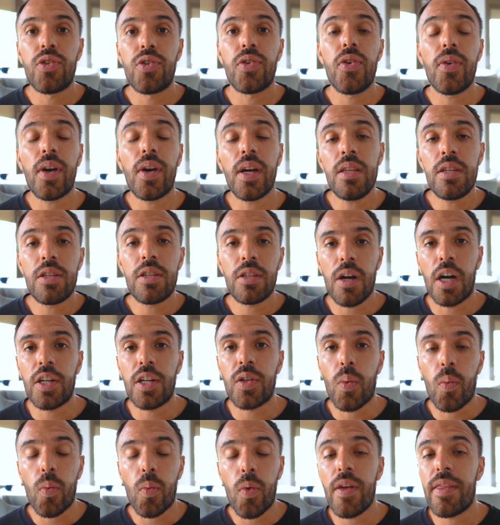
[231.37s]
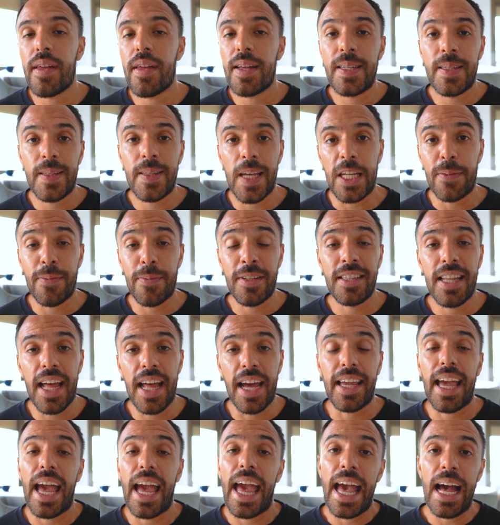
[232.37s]
So you can start with a statement
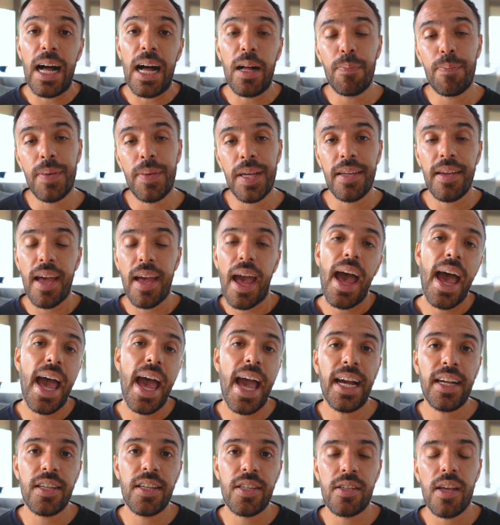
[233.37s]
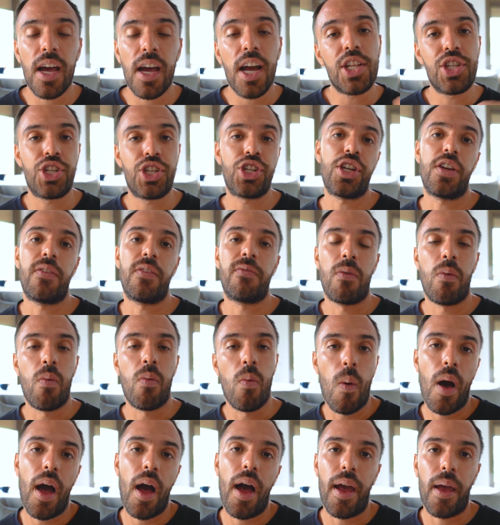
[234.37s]
like helping X achieve
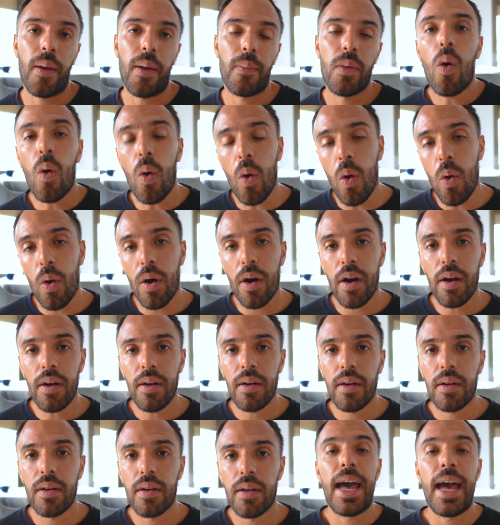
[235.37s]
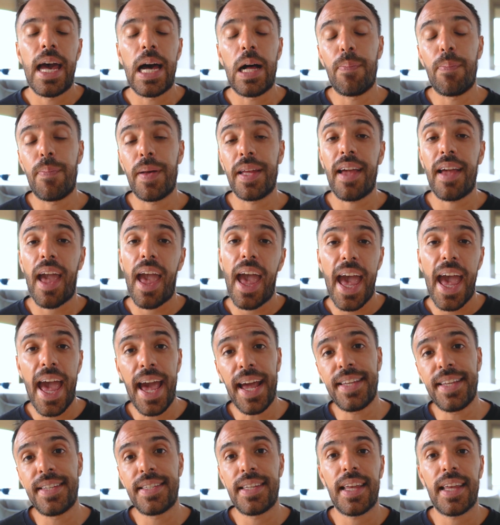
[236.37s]
Y or helping
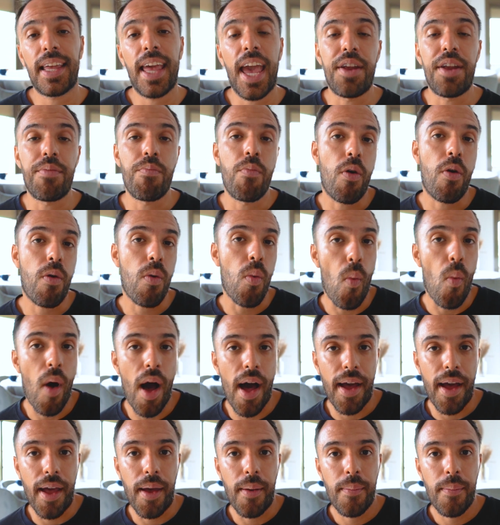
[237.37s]
X get more Y.